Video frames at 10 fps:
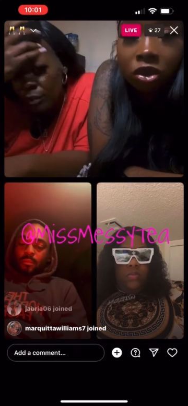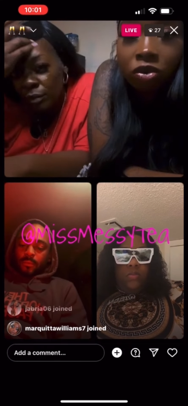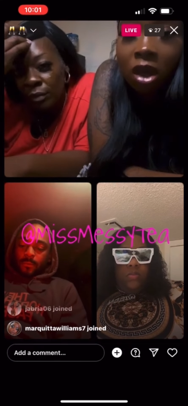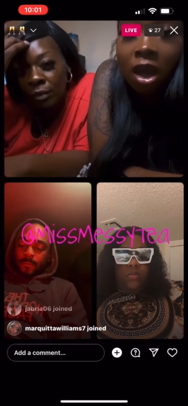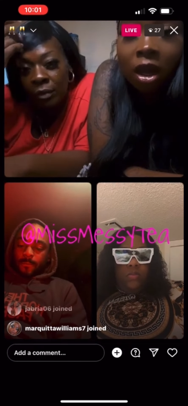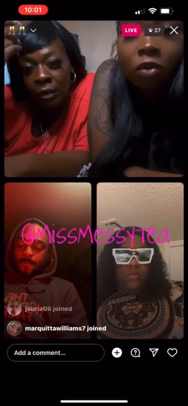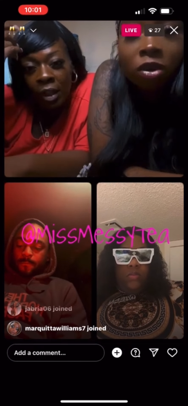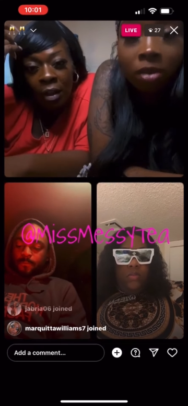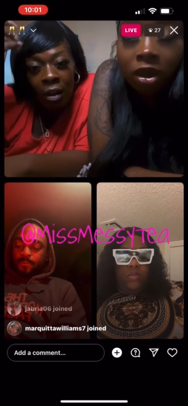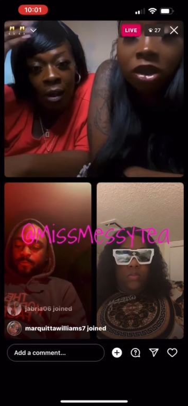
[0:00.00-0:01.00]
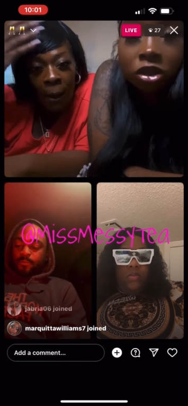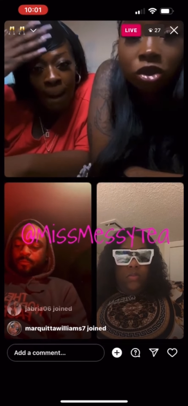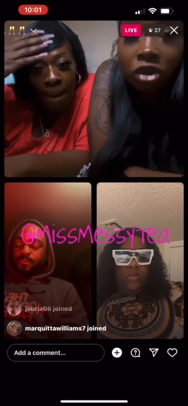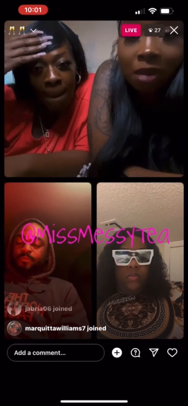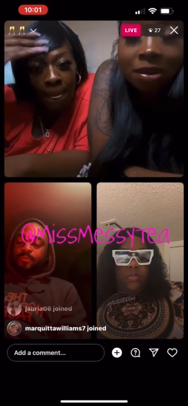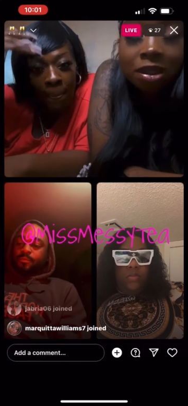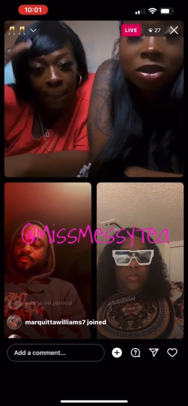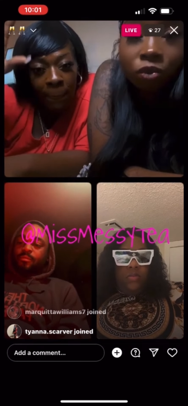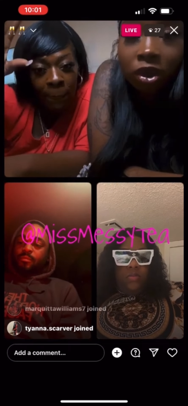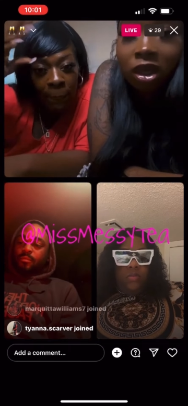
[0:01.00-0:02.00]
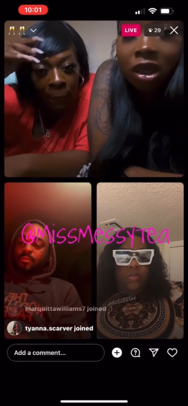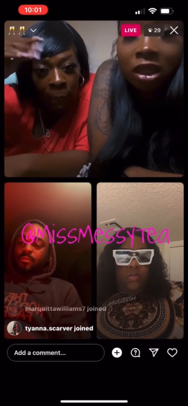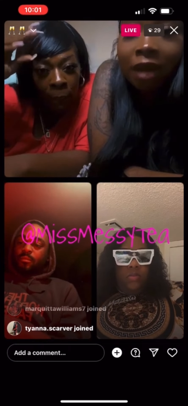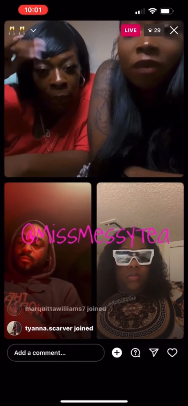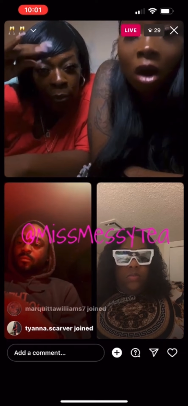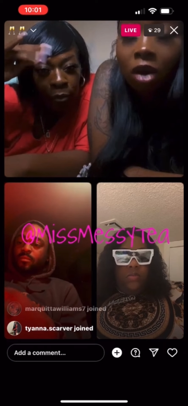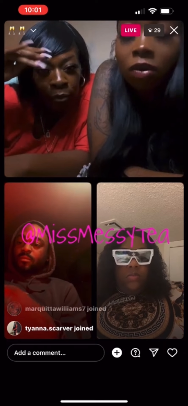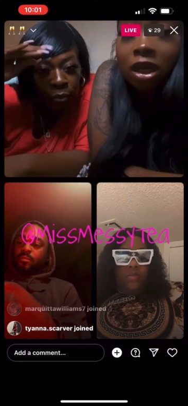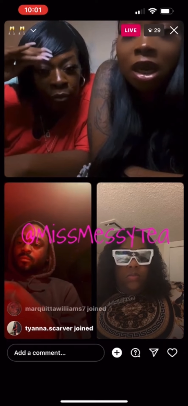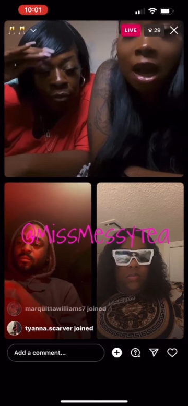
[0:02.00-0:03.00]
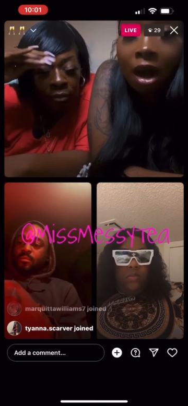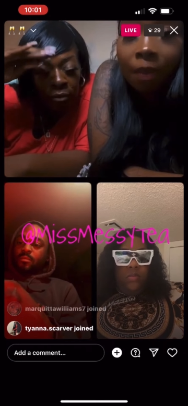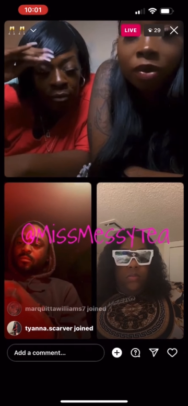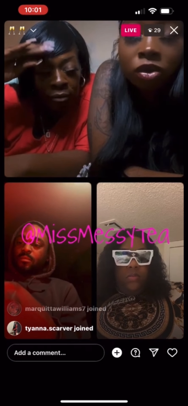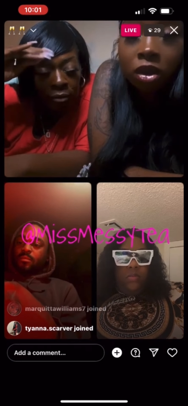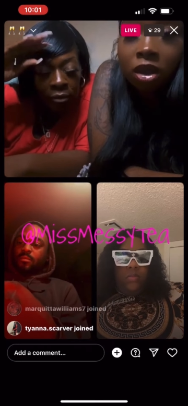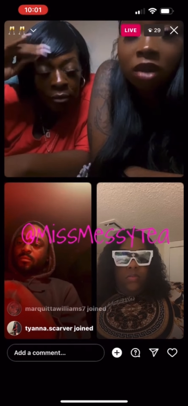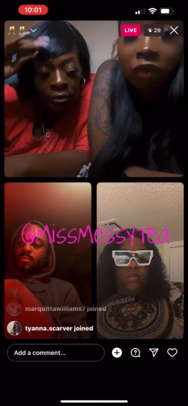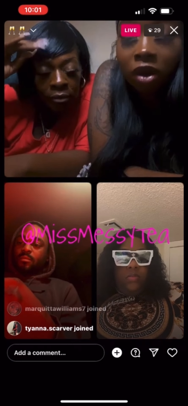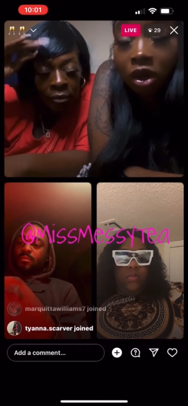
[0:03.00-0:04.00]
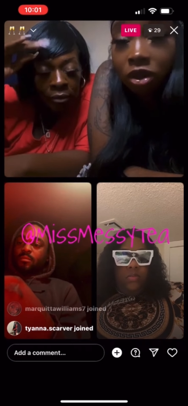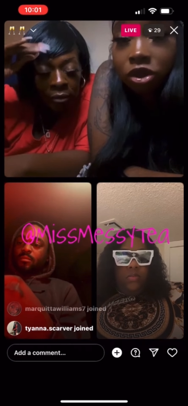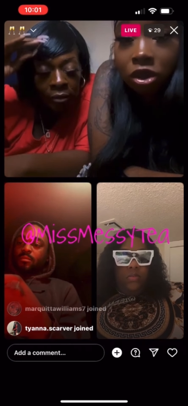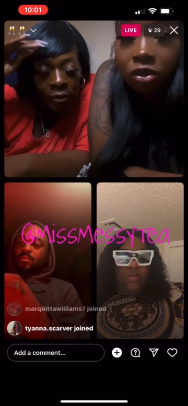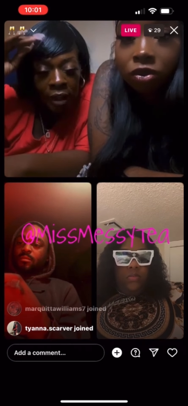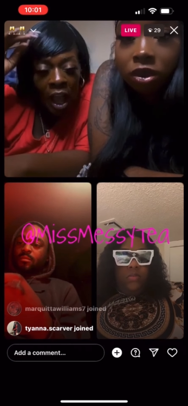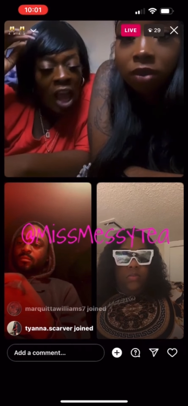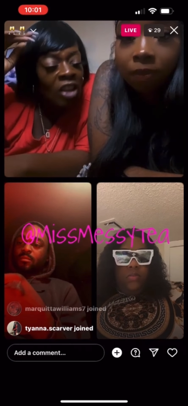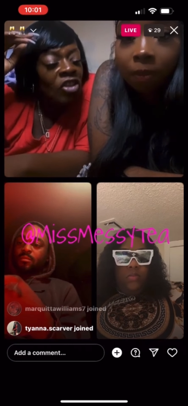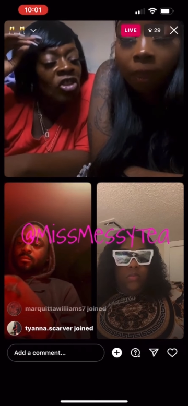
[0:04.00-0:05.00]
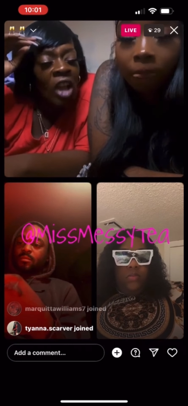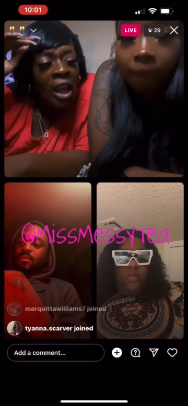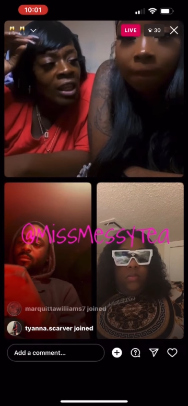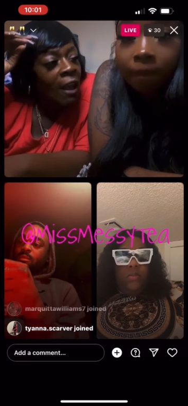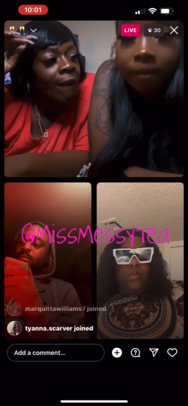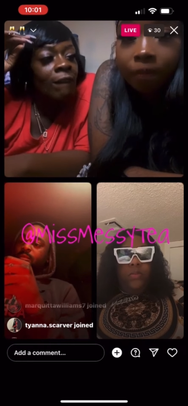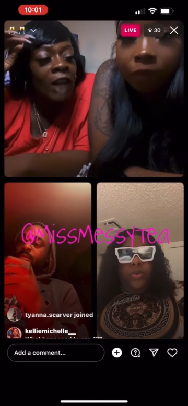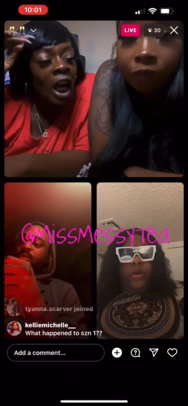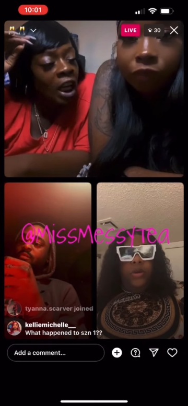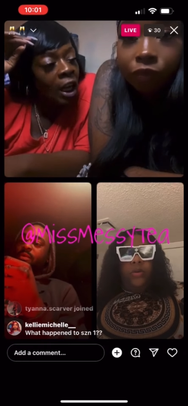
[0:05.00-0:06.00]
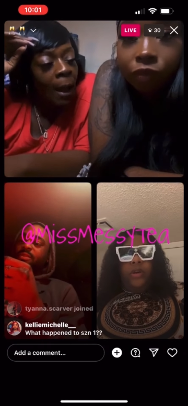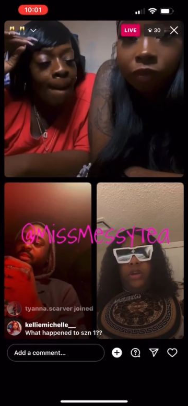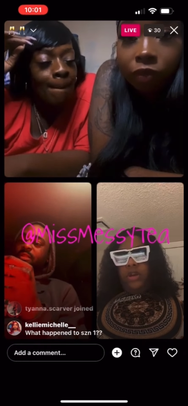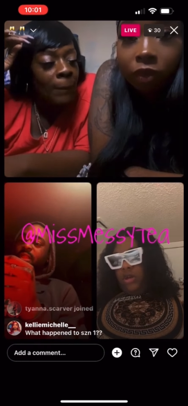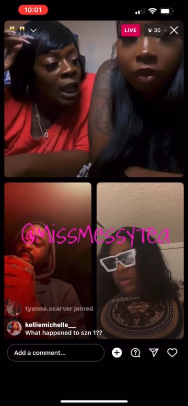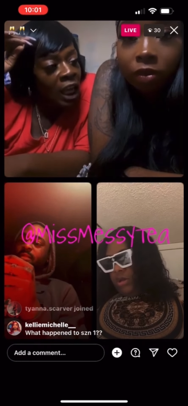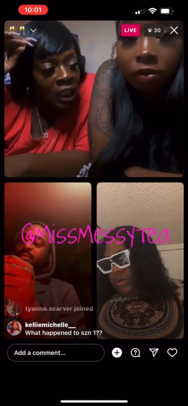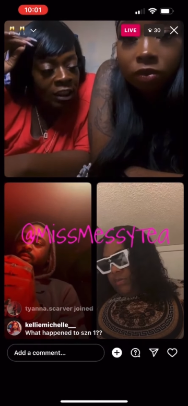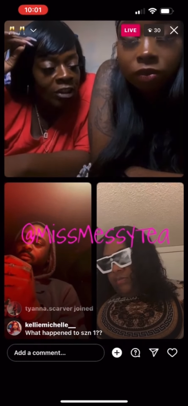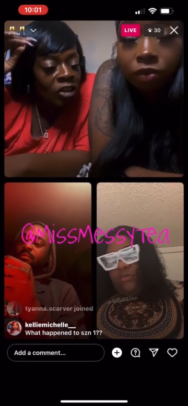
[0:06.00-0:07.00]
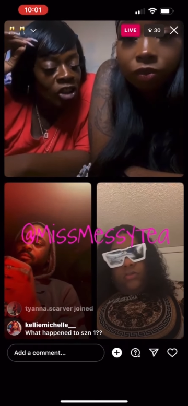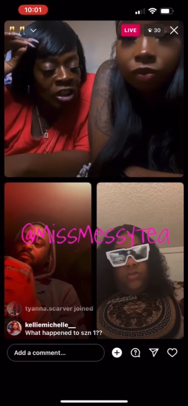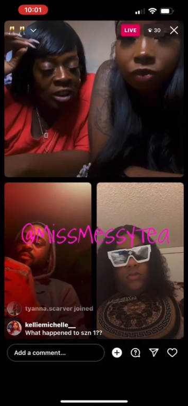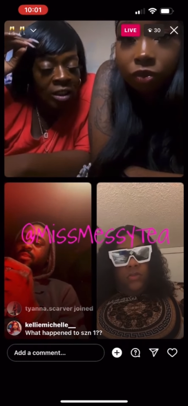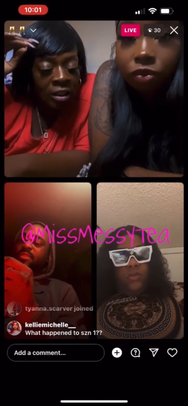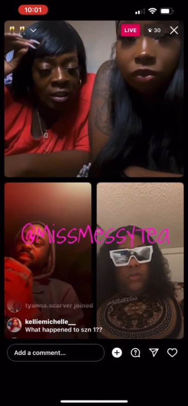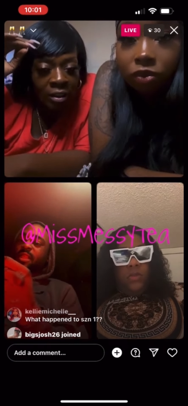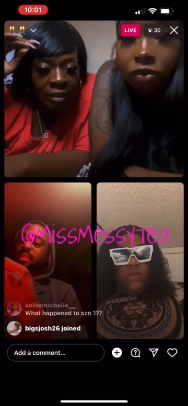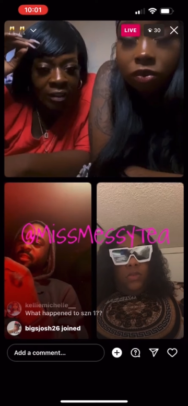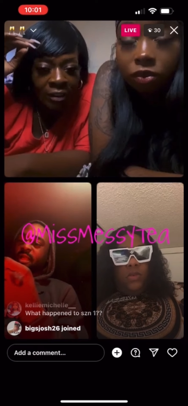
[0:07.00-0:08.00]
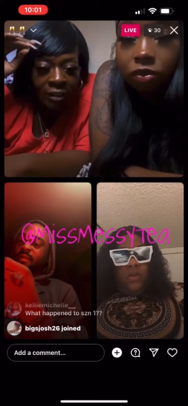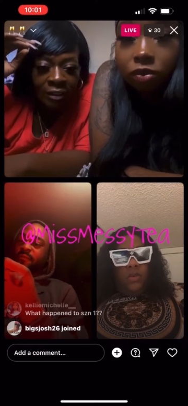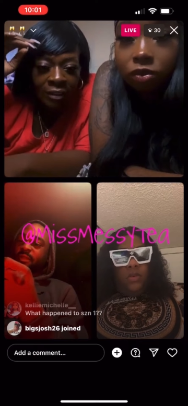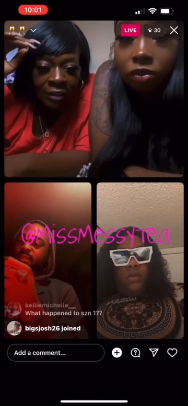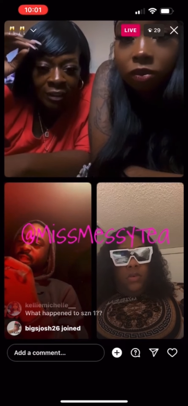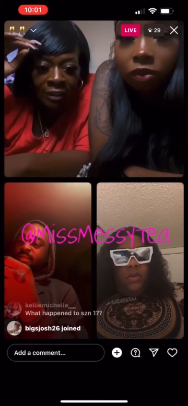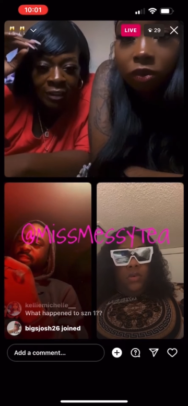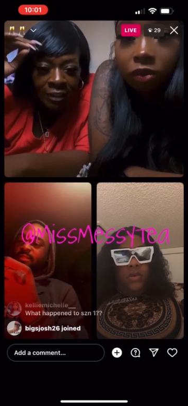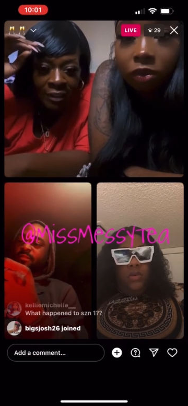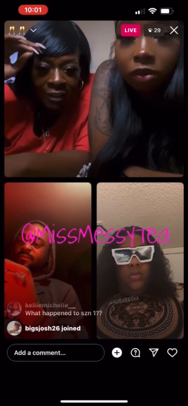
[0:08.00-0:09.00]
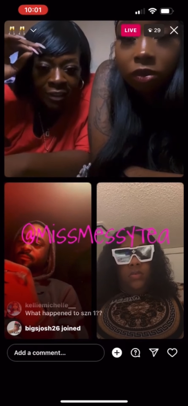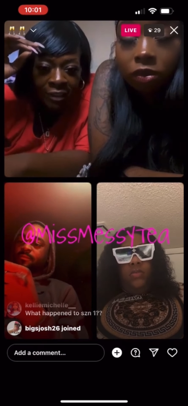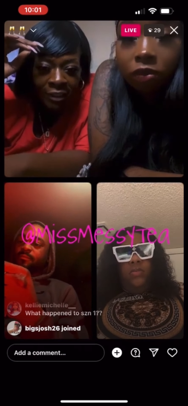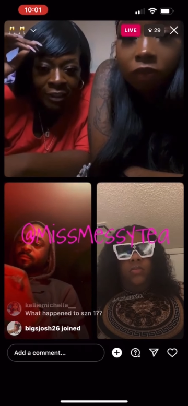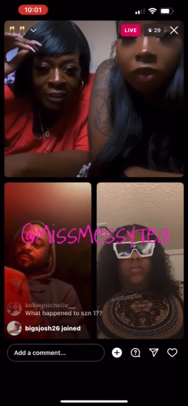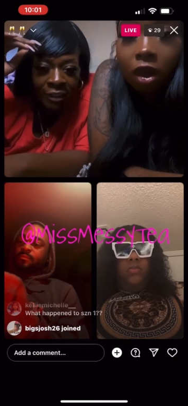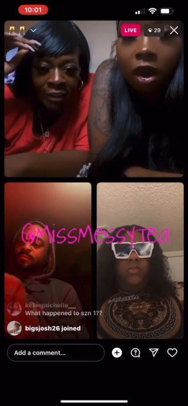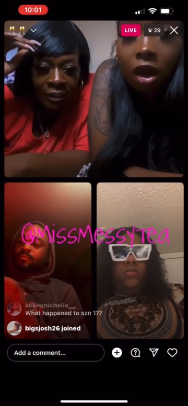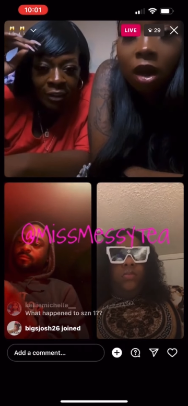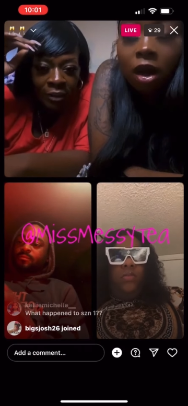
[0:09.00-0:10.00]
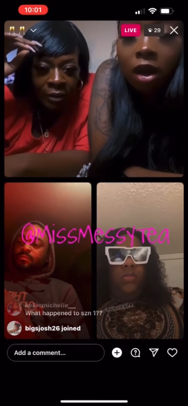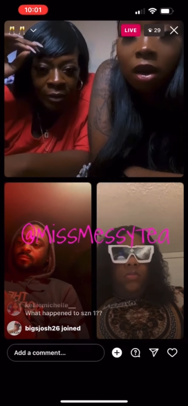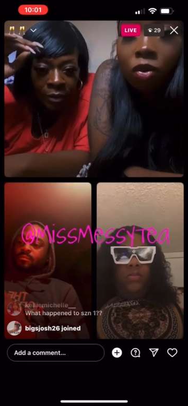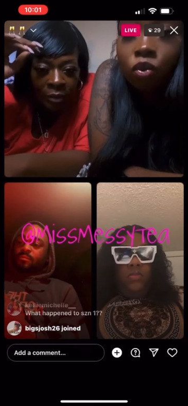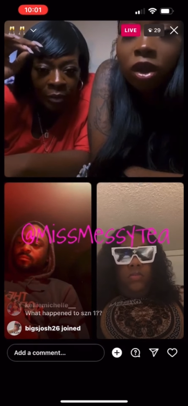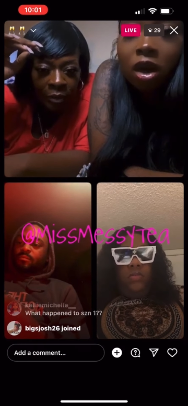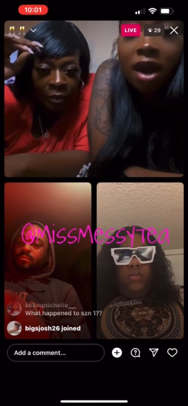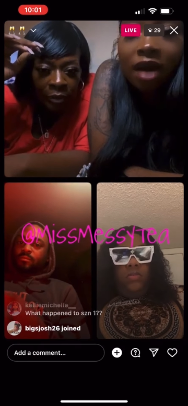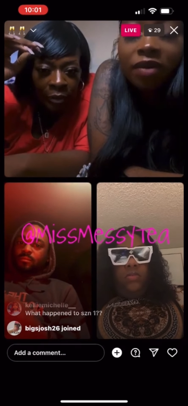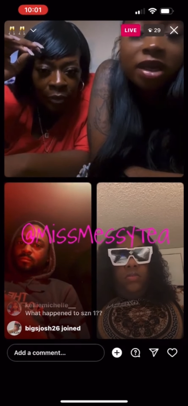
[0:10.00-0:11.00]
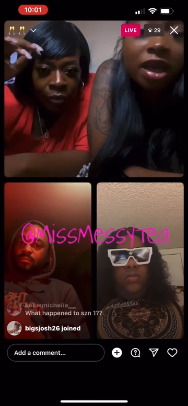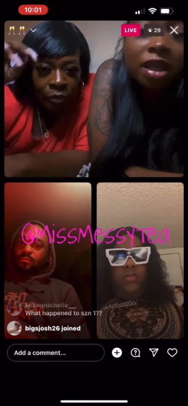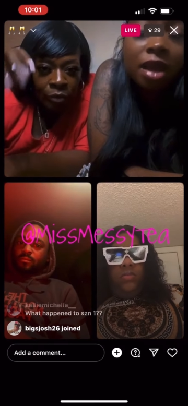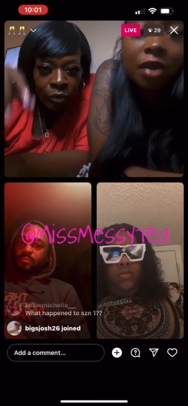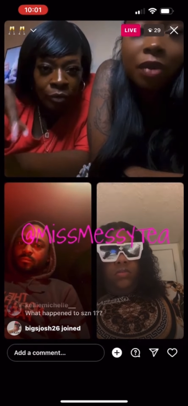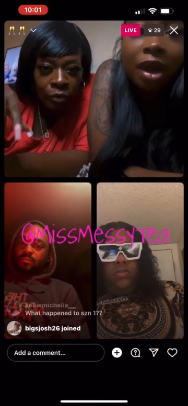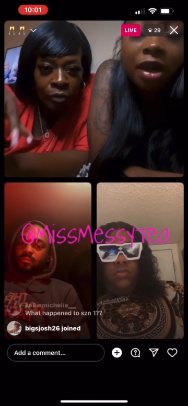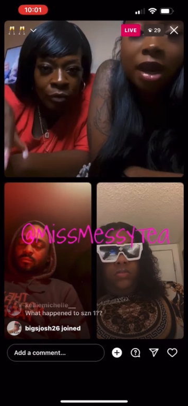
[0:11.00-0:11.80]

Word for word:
Speaker 1: two, and we barely just dropped season one, and they already got opportunities for other shows. So when's
Speaker 2: When's
Speaker 1: the deadline for the next season? Um, we don't have a deadline right